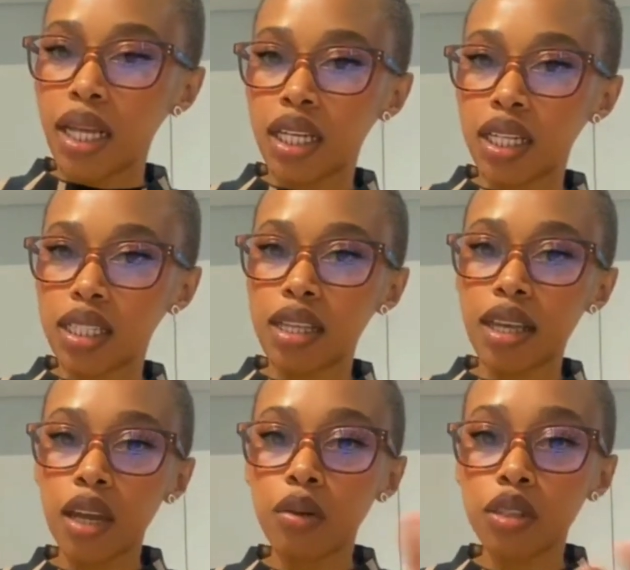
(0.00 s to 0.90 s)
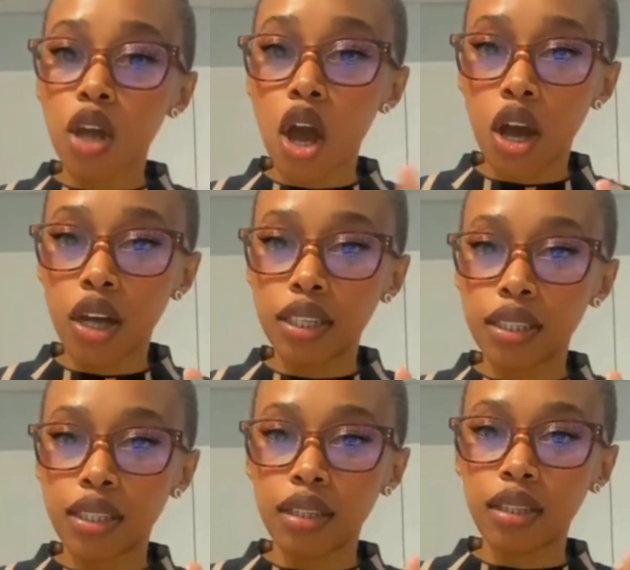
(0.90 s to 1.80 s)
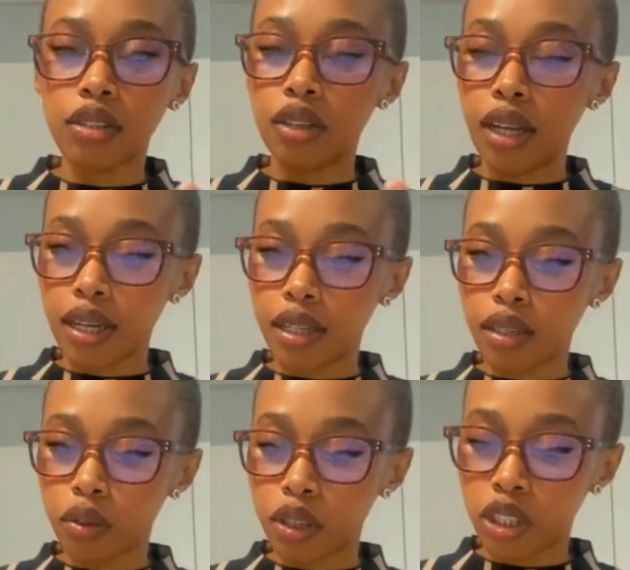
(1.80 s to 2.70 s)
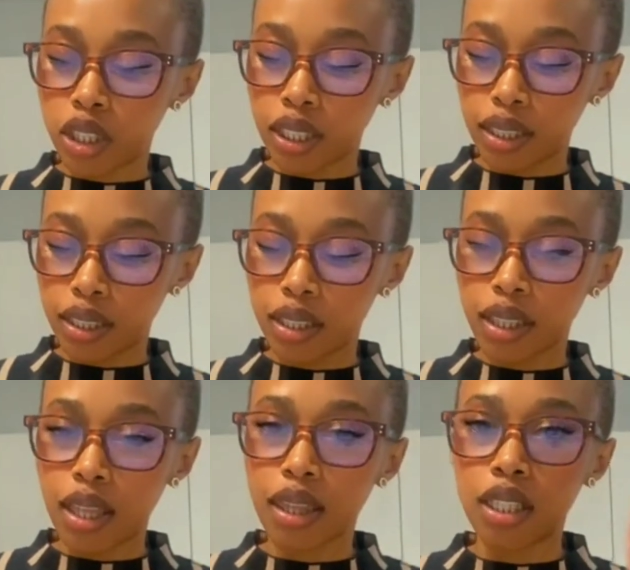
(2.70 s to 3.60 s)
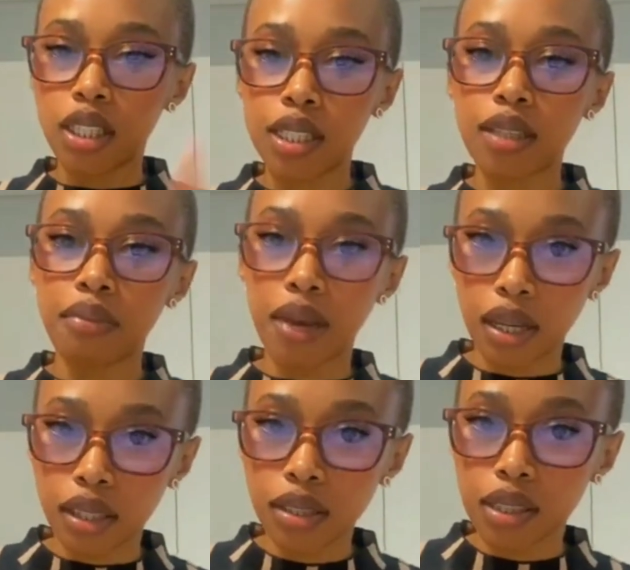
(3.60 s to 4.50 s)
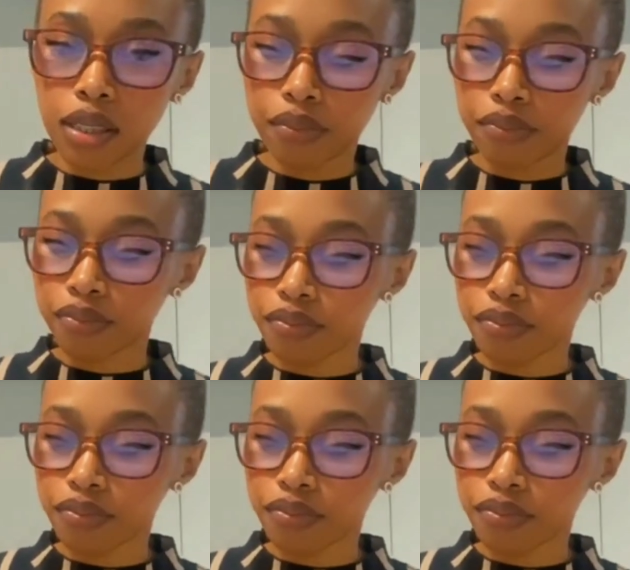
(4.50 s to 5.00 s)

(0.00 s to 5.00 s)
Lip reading: Because the egg was hot and then you layer it with cheese so that the cheese can melt.